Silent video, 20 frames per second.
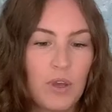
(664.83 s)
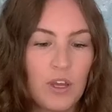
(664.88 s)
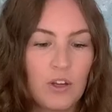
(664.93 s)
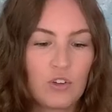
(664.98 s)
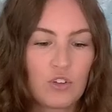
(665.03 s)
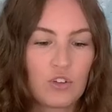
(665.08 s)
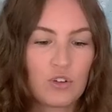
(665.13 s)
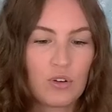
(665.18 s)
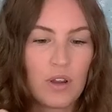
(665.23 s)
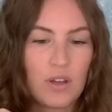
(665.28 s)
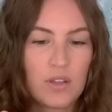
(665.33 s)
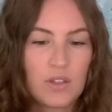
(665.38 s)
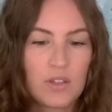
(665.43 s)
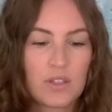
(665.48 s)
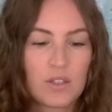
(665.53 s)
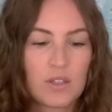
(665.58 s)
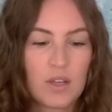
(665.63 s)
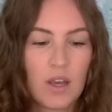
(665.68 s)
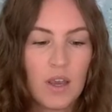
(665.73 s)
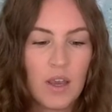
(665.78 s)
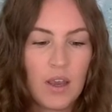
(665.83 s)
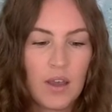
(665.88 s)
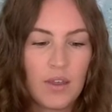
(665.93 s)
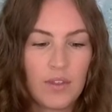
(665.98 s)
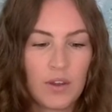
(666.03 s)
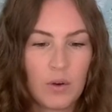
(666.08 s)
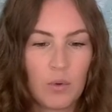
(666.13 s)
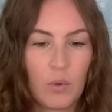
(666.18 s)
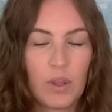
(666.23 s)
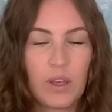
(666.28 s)
Pinterest,
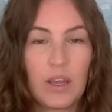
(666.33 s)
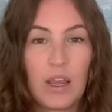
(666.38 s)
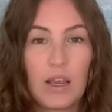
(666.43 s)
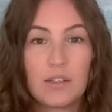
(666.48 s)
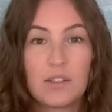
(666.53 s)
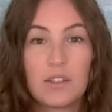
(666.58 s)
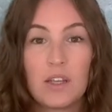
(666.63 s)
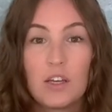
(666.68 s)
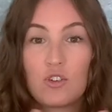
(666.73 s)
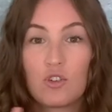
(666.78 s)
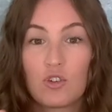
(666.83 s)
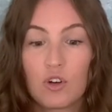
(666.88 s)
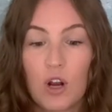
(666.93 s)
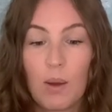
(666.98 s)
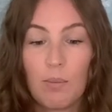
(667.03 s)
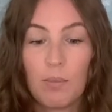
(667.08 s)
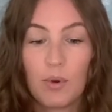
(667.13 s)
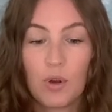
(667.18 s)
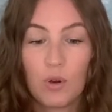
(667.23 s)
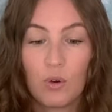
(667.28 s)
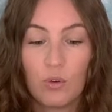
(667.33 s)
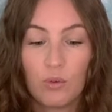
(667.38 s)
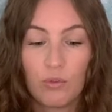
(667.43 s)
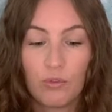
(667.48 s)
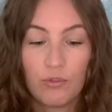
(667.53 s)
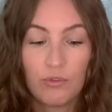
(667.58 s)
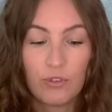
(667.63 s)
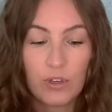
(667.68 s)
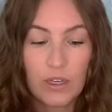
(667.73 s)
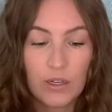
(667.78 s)
that really has that tropical
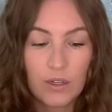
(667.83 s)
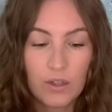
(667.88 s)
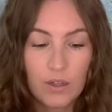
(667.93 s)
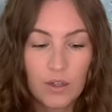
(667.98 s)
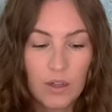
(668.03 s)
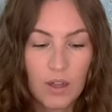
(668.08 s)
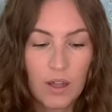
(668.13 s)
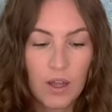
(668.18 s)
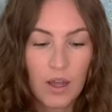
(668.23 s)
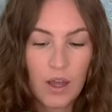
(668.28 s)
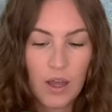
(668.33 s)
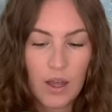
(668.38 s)
feel.